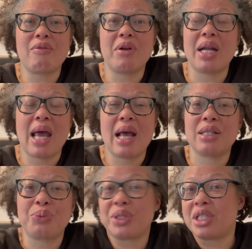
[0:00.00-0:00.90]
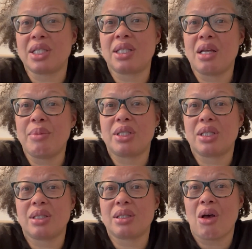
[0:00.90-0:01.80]
ads with just
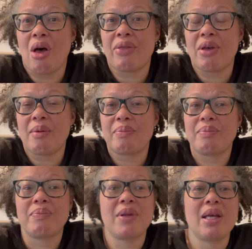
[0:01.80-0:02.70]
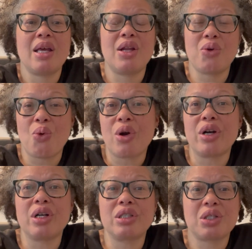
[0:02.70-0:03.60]
images on them. In
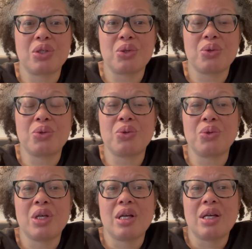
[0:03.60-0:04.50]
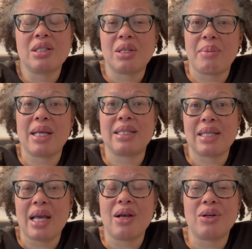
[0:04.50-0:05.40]
order to make
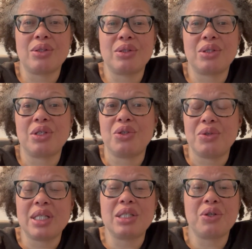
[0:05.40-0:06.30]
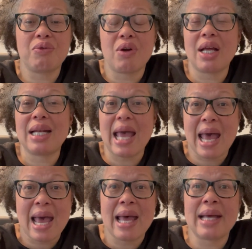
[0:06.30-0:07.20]
sales, you need to run
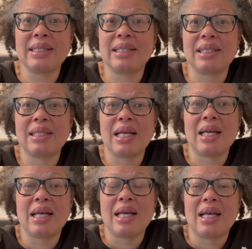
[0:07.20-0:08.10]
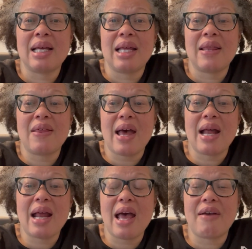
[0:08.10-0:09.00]
ads that
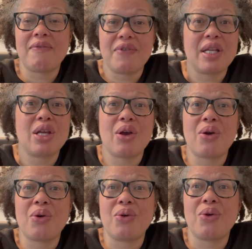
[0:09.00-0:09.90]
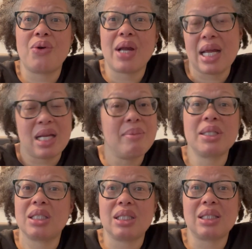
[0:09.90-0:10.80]
have video and
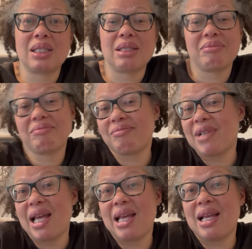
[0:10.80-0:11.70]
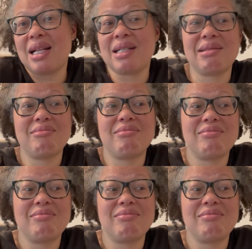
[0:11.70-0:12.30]
images. And